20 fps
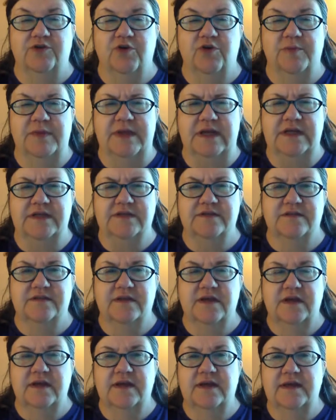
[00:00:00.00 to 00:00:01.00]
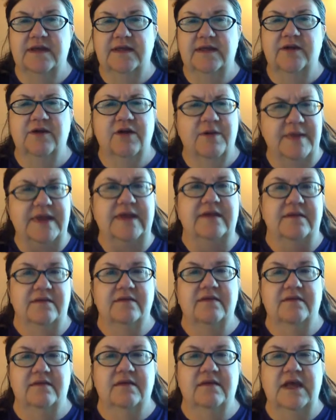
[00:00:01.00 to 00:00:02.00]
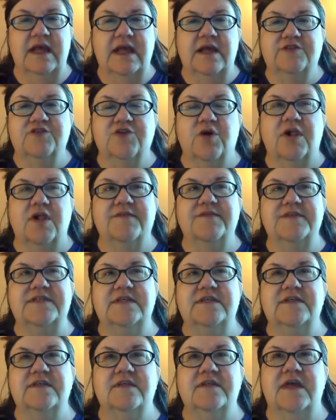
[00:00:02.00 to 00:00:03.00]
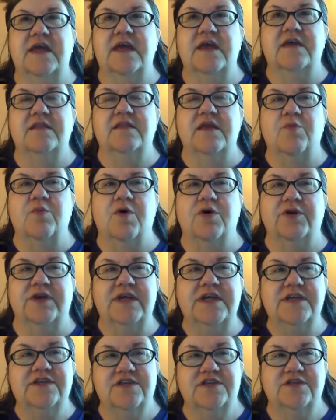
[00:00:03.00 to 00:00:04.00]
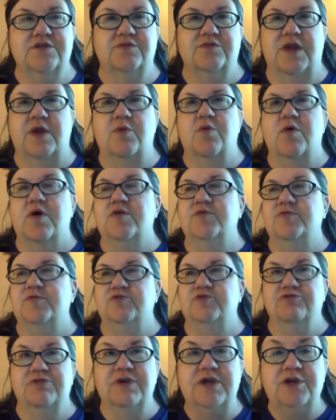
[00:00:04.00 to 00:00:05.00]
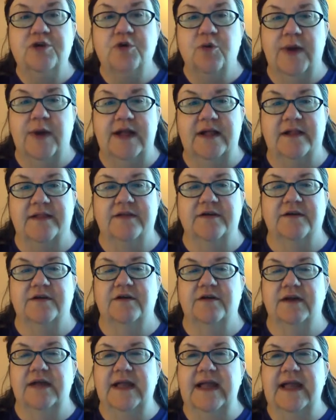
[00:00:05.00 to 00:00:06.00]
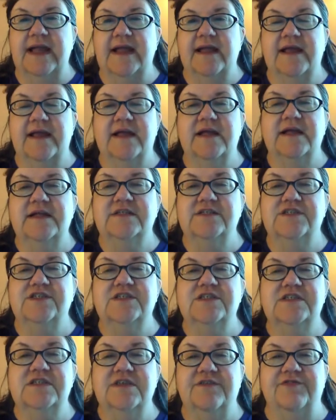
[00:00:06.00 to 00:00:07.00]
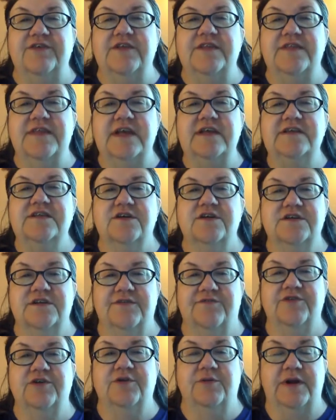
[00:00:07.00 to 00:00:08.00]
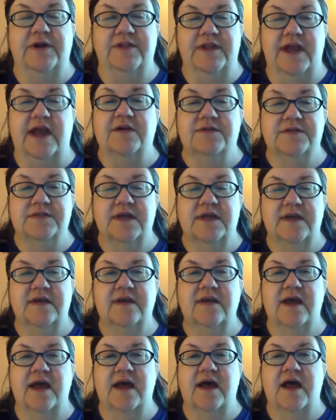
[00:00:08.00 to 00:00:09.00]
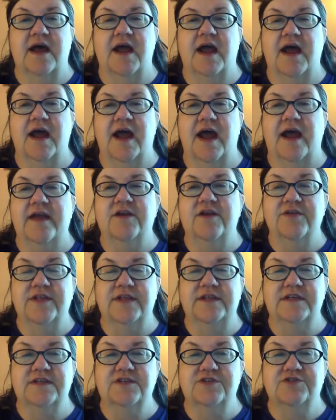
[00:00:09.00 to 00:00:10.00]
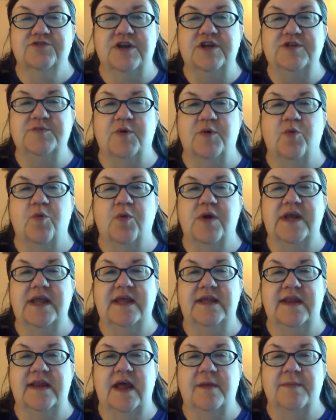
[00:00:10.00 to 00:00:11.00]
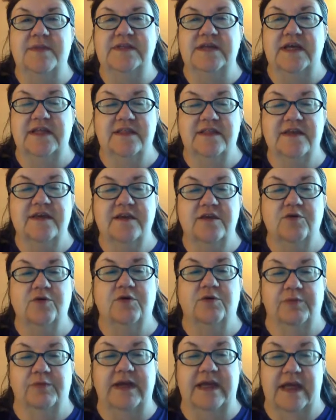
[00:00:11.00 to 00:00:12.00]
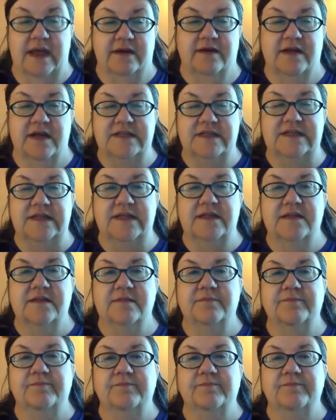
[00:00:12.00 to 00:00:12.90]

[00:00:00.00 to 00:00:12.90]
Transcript: doing because, you know what I mean? So all of a sudden they won't kiss you, they won't treat you well, it's just different. Things are different around the house. And I know that sounds strange, but when it happens, I think you'll recognize it.